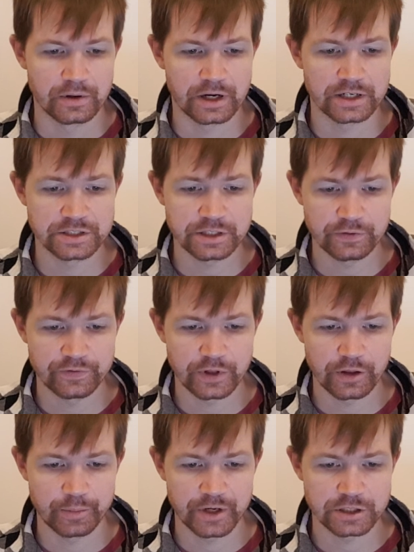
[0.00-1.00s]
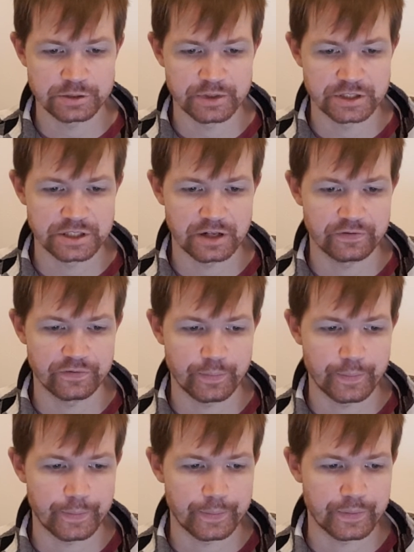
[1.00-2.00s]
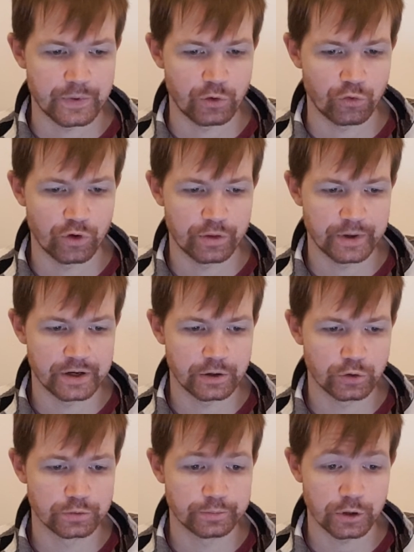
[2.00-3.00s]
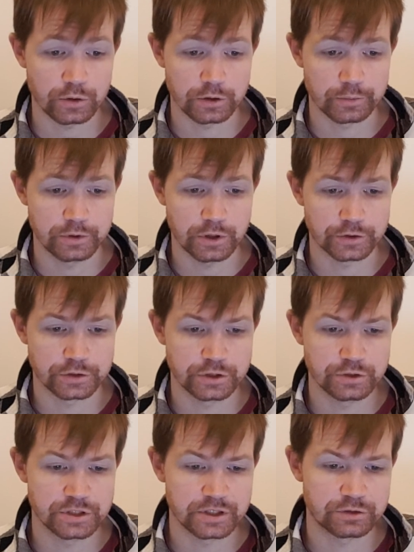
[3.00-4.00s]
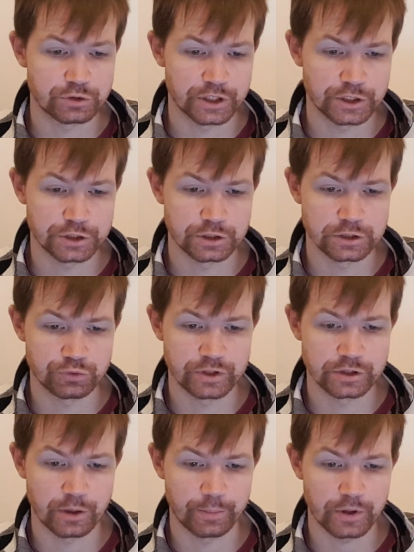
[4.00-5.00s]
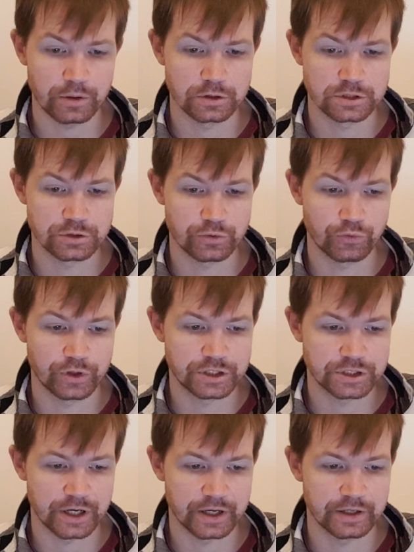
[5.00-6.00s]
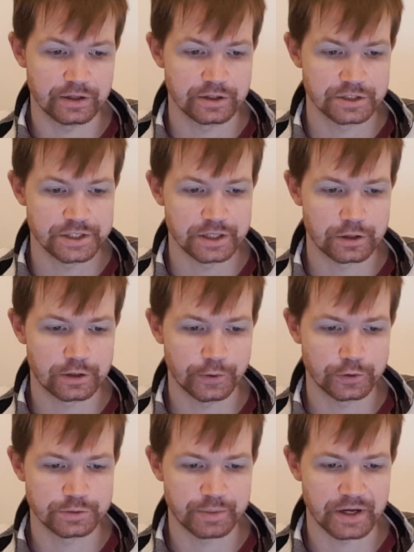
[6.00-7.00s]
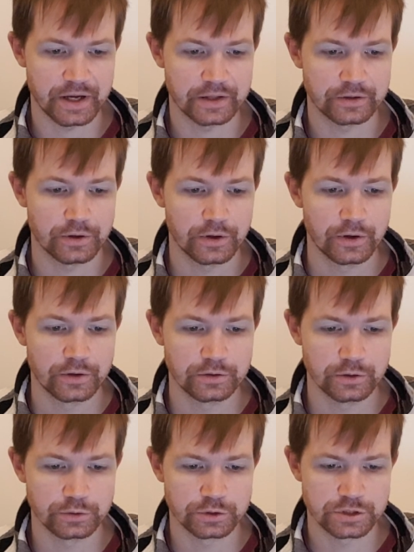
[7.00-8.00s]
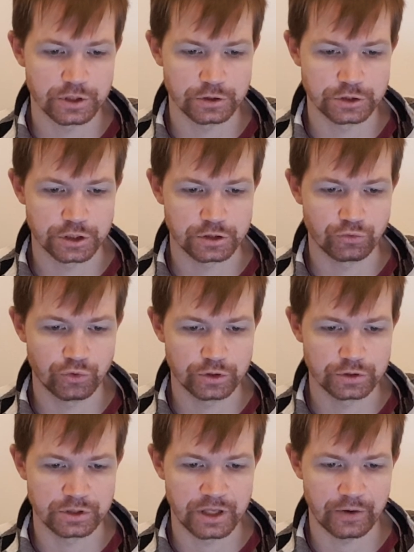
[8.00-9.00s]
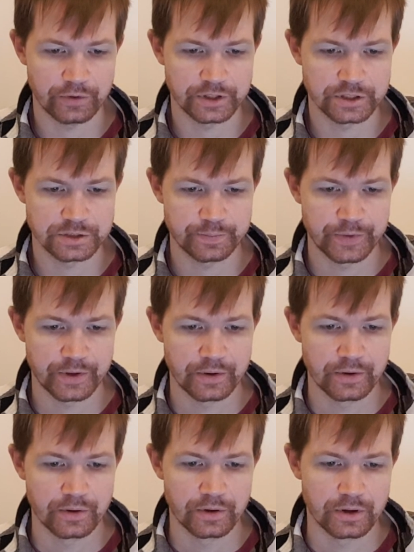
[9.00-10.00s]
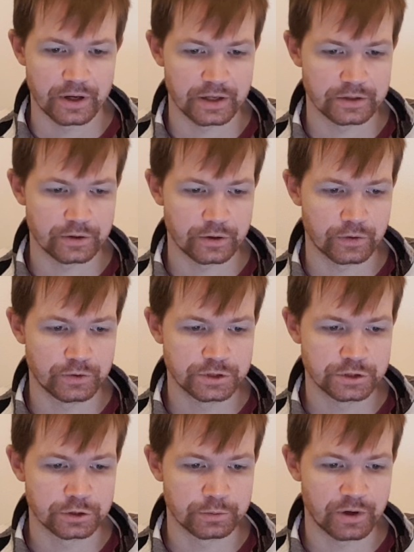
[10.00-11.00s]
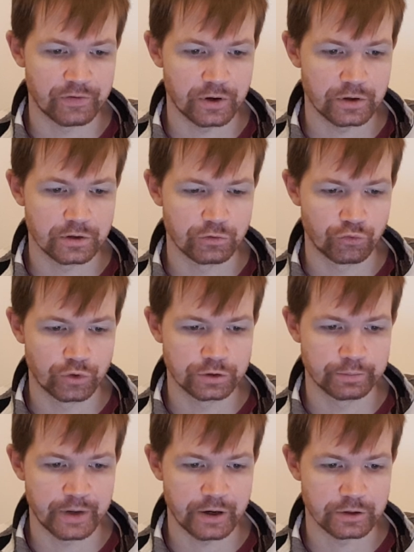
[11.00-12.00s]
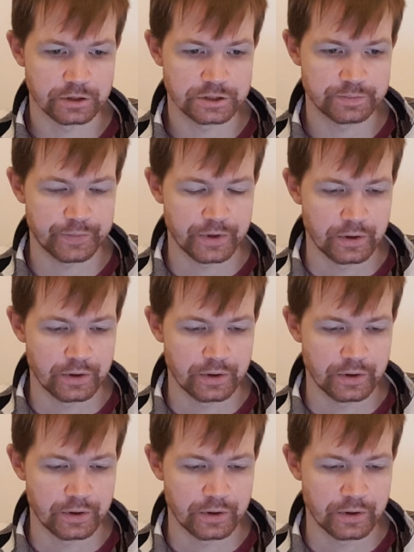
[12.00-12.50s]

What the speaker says: I still fill the beers myself with my own bottling plant using traditional swing top bottles, which I still close by hand, no nostalgic wooden carries and original Bavarian wooden barrels.